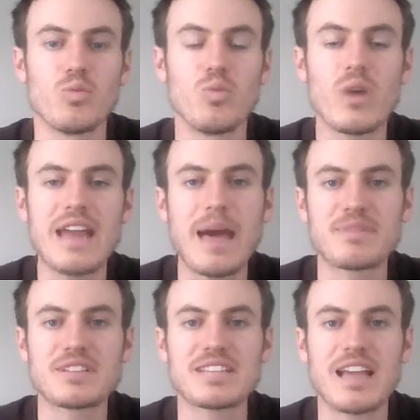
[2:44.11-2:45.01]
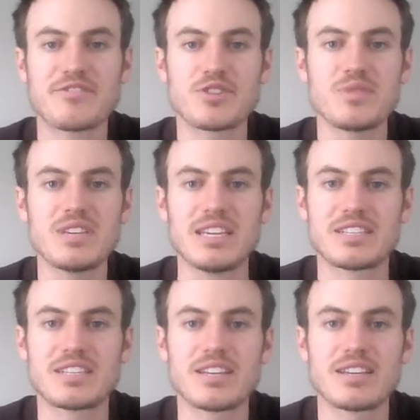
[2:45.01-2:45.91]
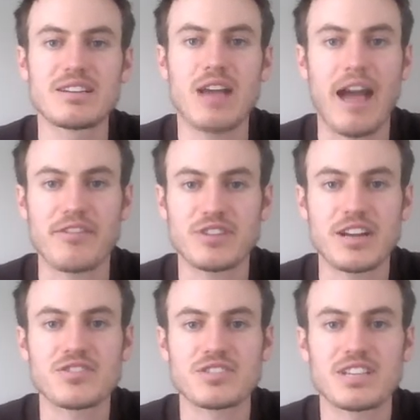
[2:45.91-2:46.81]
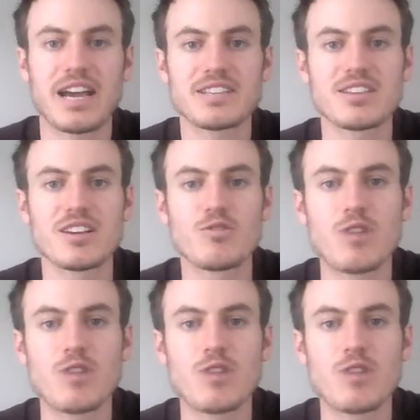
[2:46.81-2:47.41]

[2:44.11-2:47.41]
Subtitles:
what happens after you eat, after exercise?